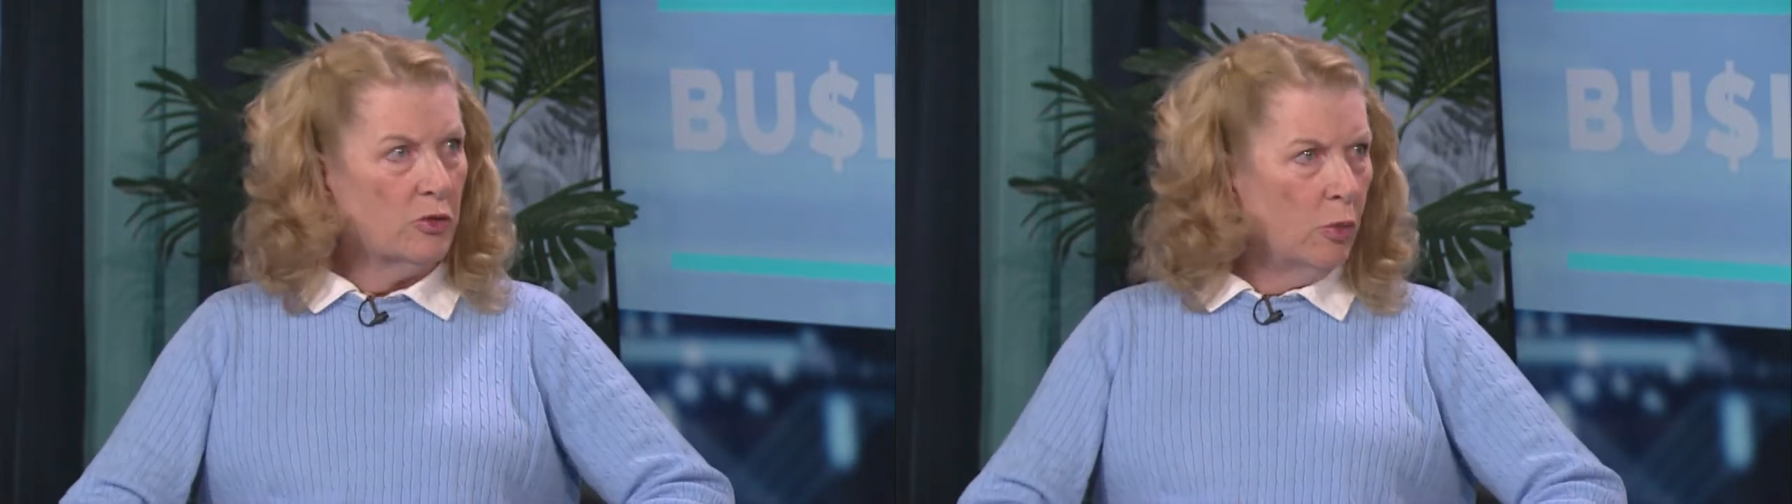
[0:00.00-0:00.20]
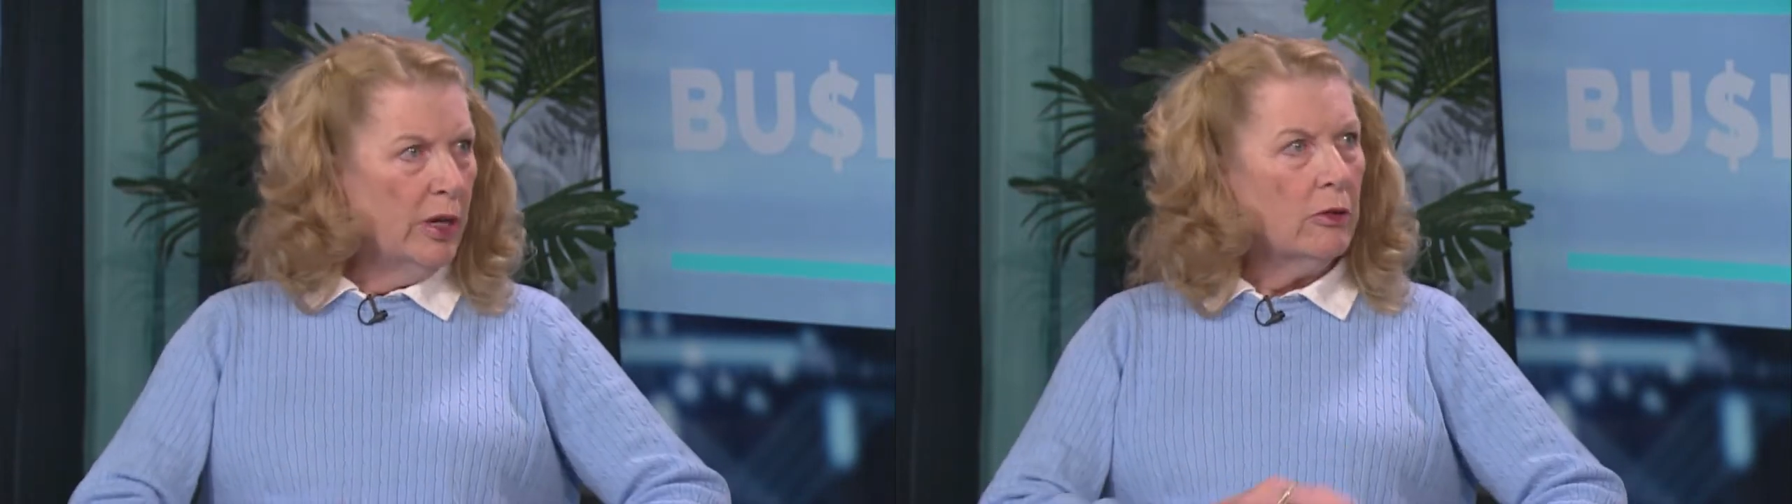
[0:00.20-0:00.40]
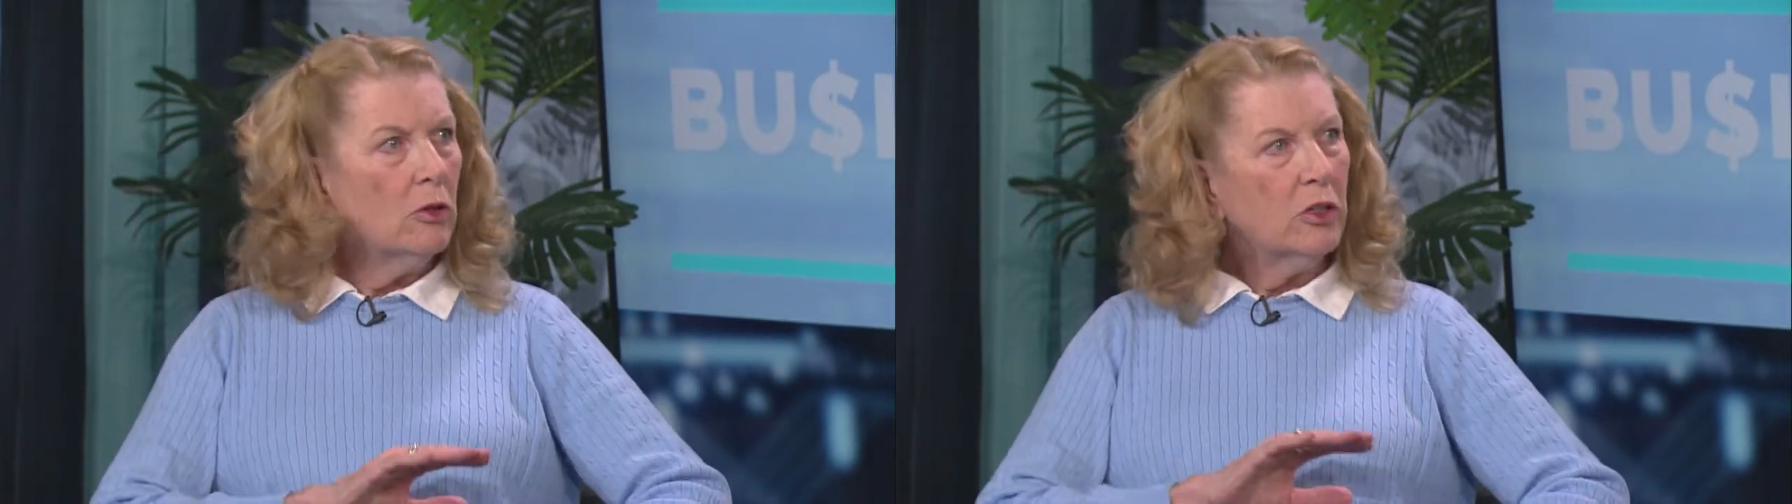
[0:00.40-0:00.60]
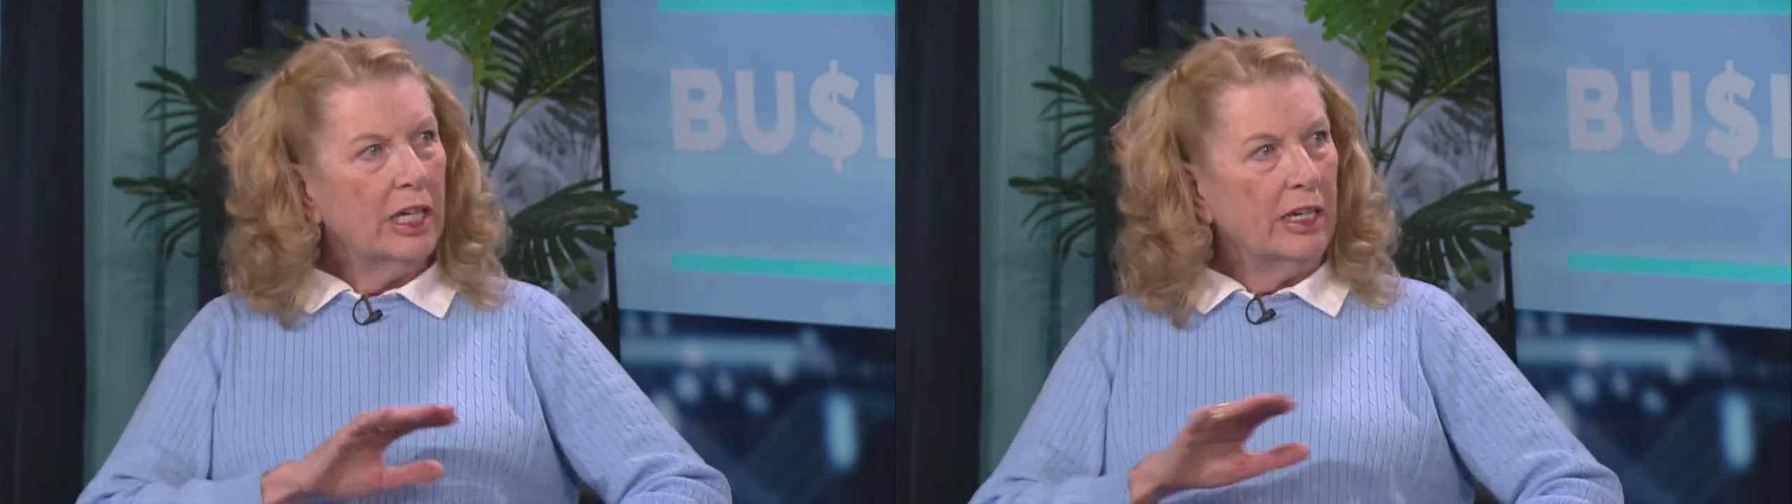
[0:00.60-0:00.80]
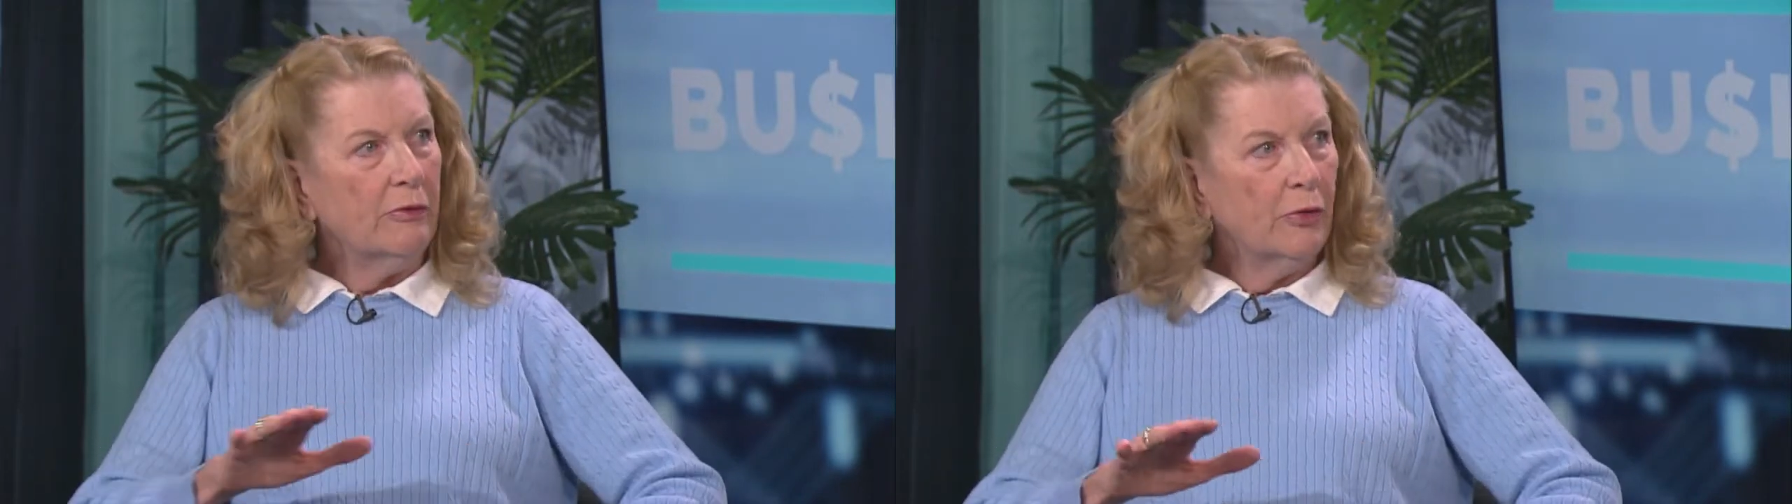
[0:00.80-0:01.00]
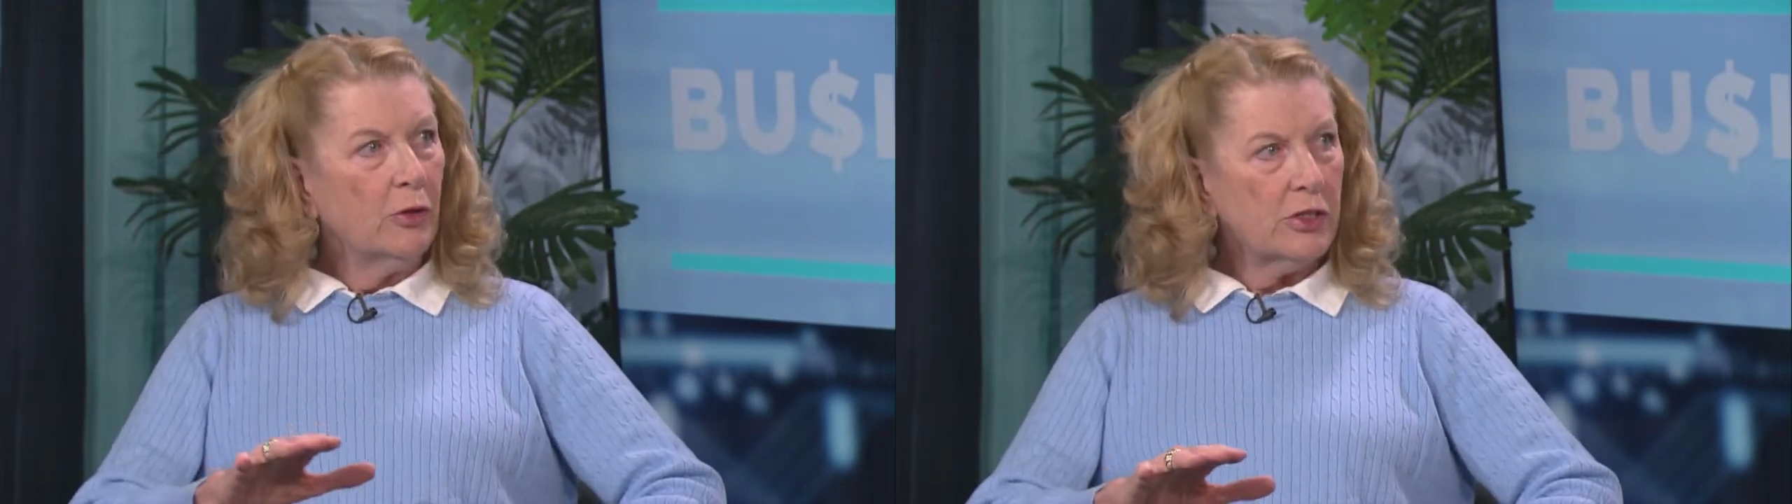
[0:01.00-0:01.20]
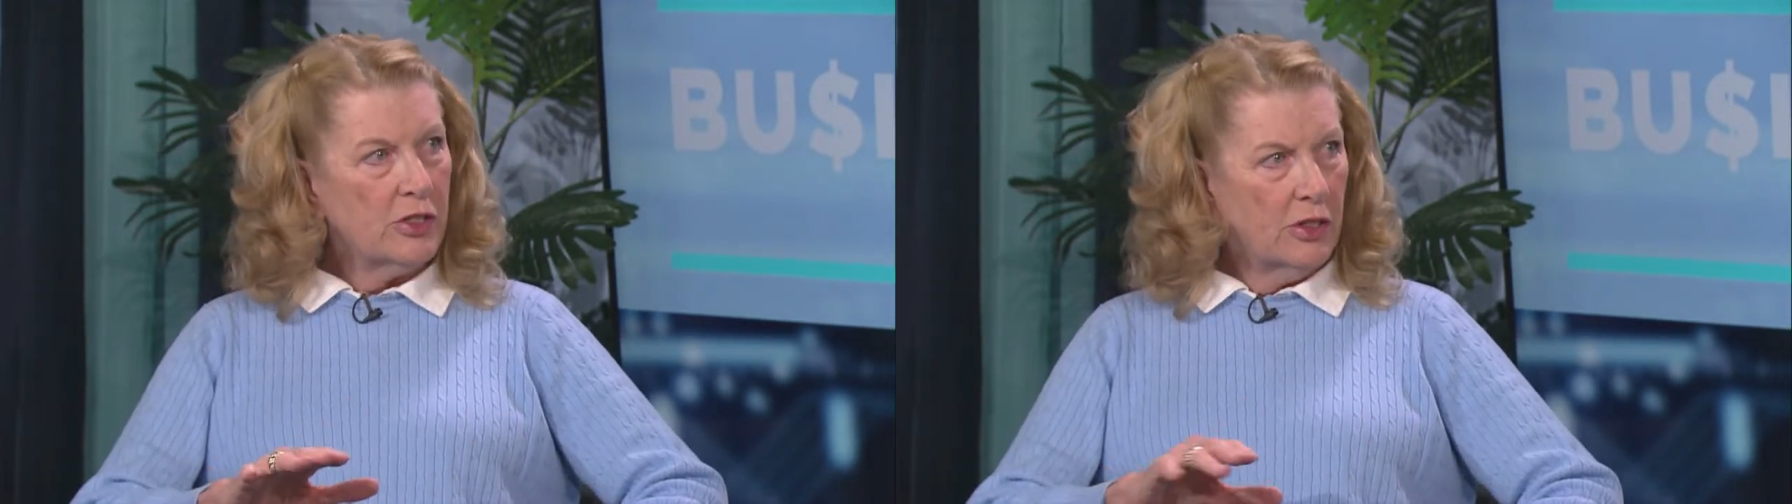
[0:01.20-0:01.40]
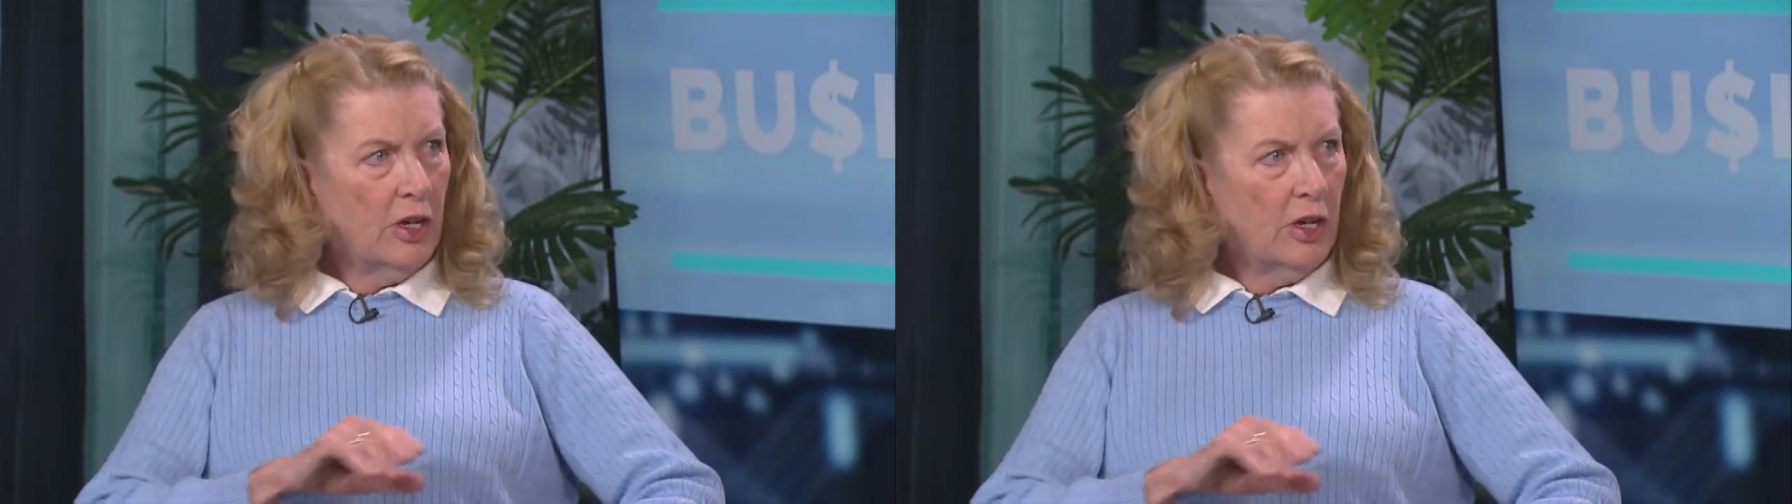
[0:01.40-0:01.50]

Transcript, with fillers: We are looking at first,